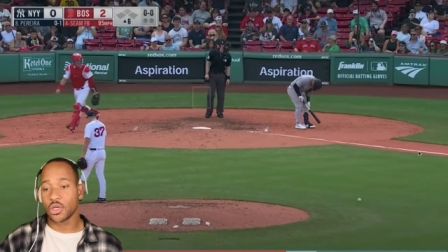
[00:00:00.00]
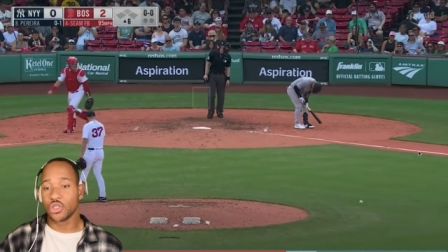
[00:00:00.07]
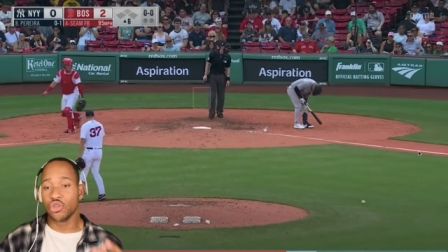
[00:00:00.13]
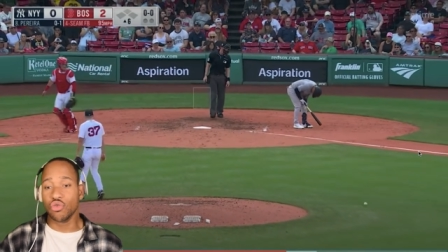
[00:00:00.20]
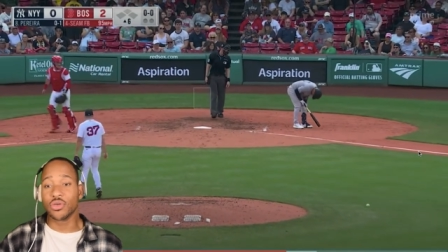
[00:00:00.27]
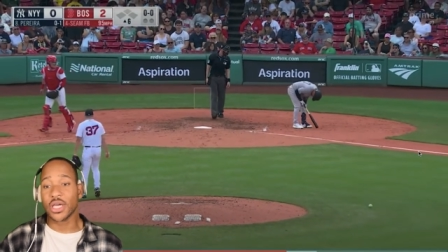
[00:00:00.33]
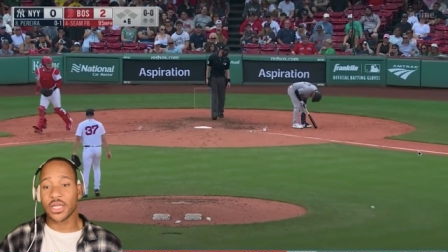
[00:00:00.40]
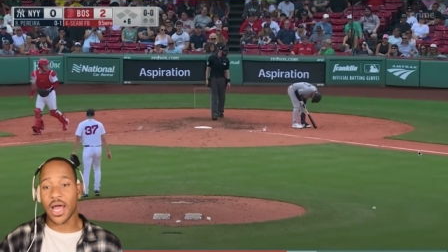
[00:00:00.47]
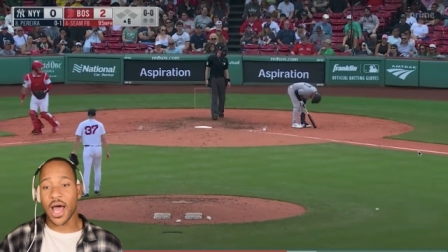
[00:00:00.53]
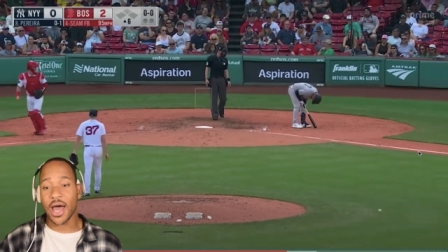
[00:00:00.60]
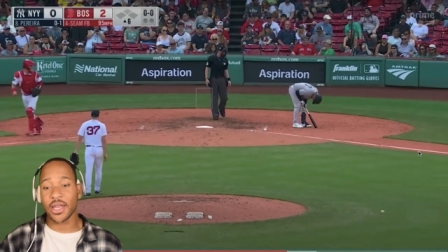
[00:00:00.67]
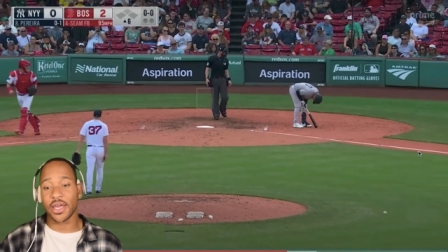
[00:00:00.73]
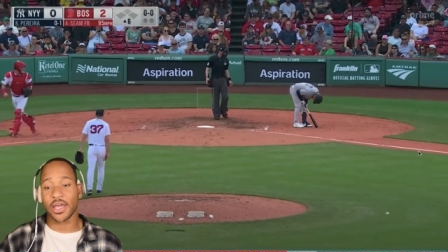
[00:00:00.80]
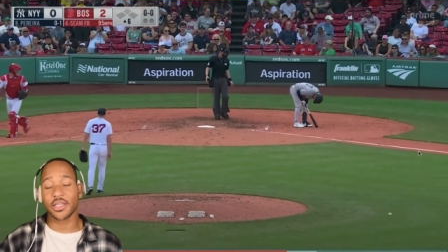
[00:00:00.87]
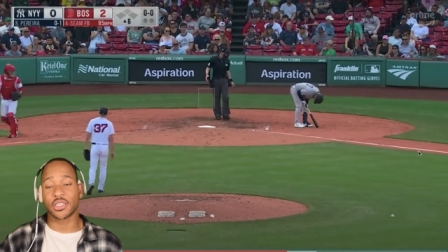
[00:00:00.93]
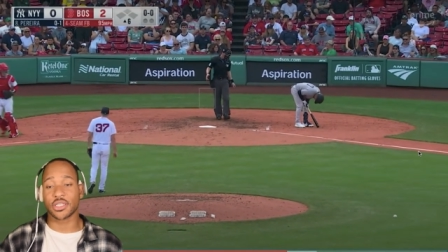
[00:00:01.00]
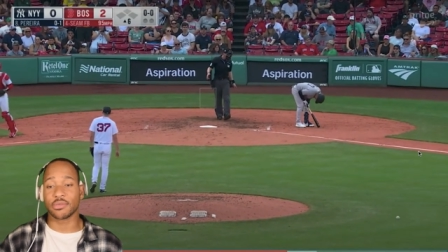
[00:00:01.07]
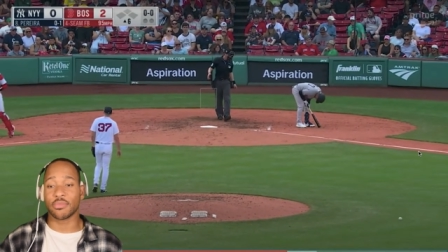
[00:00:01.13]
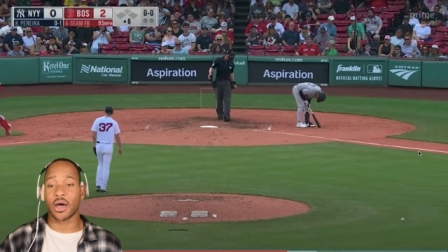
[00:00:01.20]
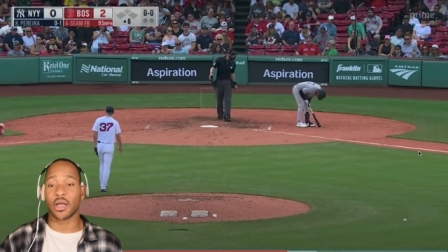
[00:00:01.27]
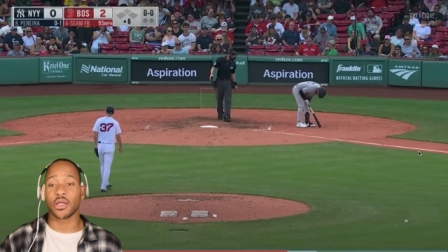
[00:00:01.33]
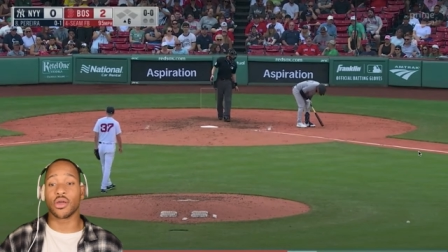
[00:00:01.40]
You cannot hit
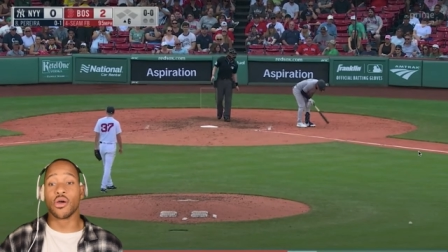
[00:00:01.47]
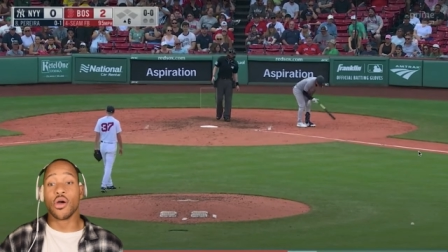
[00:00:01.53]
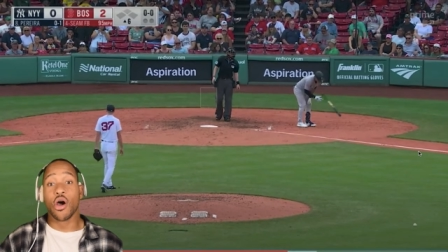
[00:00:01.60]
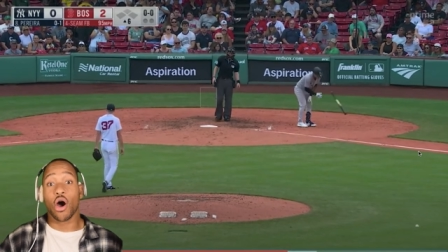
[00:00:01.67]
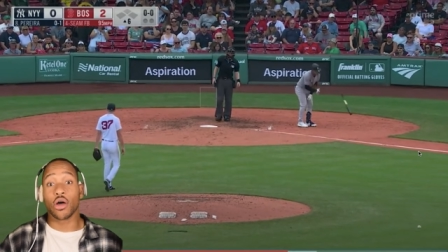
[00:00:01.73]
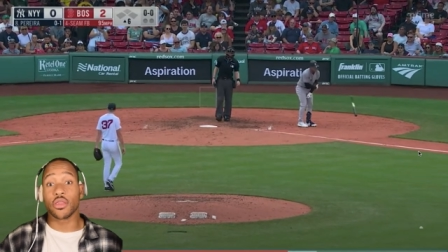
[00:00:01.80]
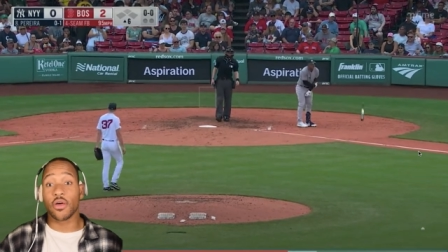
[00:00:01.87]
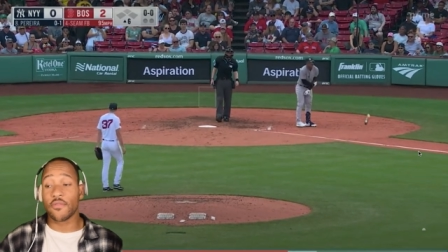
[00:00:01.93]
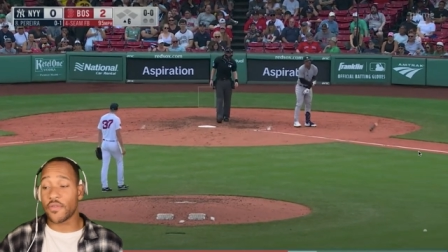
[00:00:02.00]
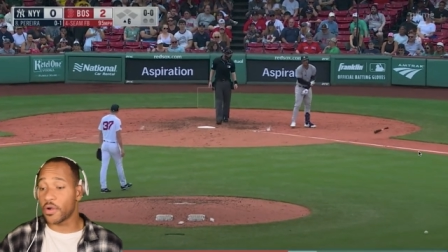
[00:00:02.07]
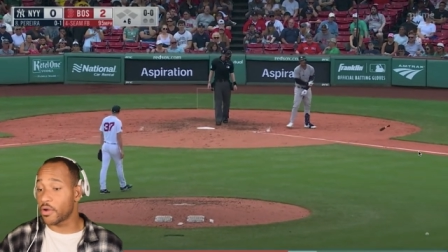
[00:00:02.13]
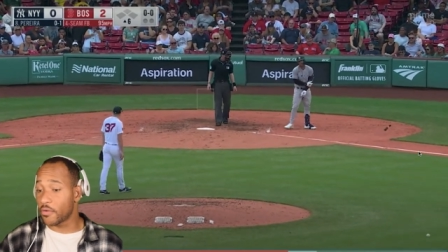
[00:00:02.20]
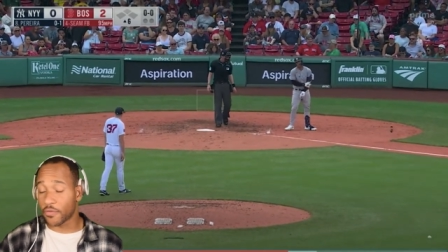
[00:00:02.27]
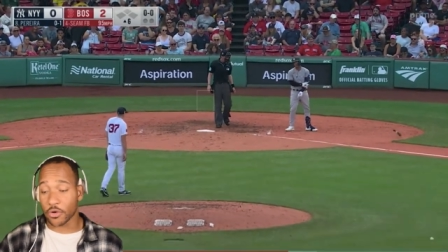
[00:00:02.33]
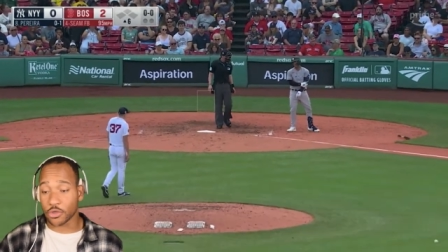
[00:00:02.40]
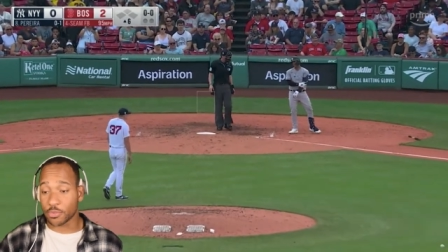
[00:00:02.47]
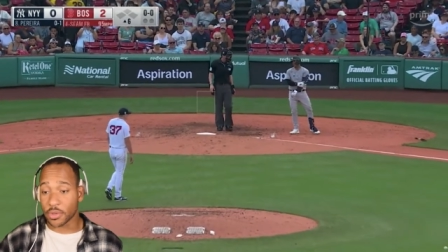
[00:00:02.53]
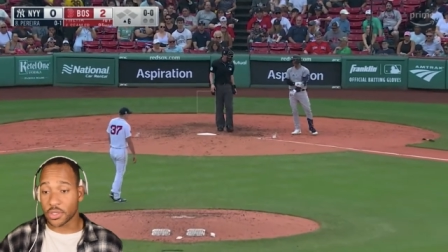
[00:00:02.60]
somebody on the very first